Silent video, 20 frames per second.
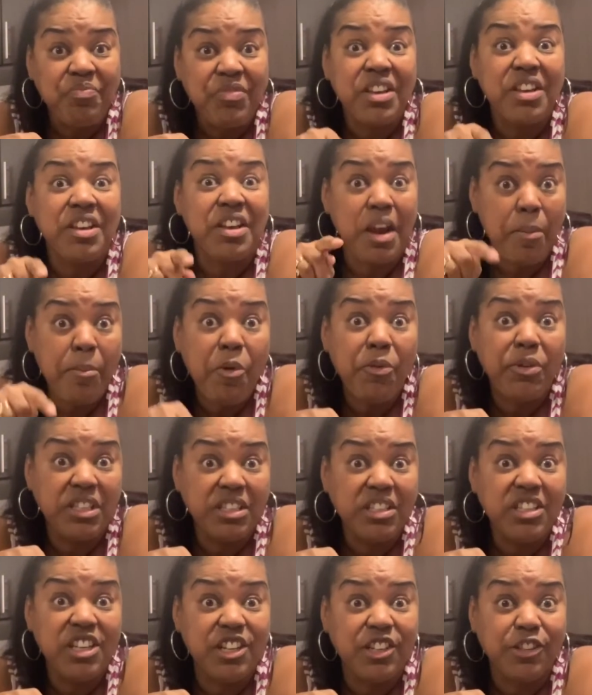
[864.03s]
and I'm gonna eat
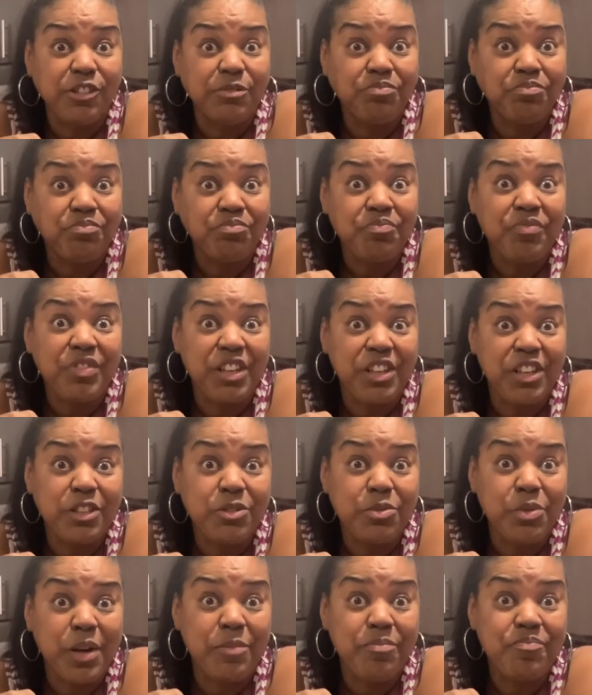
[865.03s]
dinner. And guess
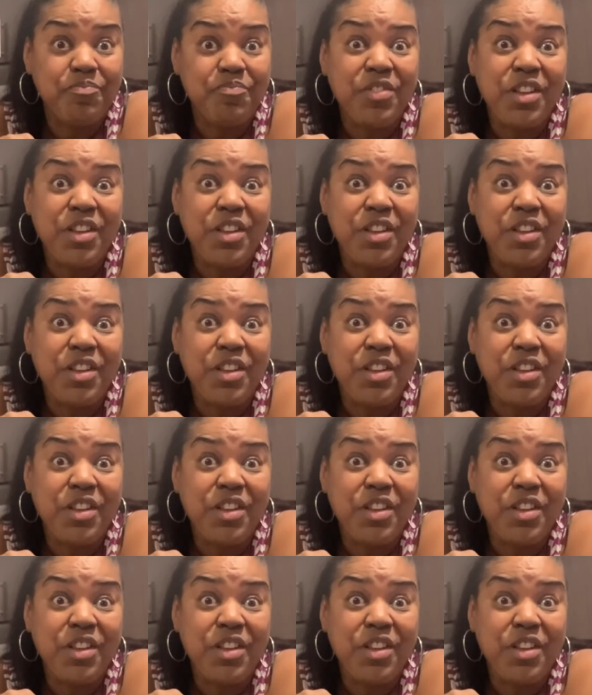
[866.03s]
what?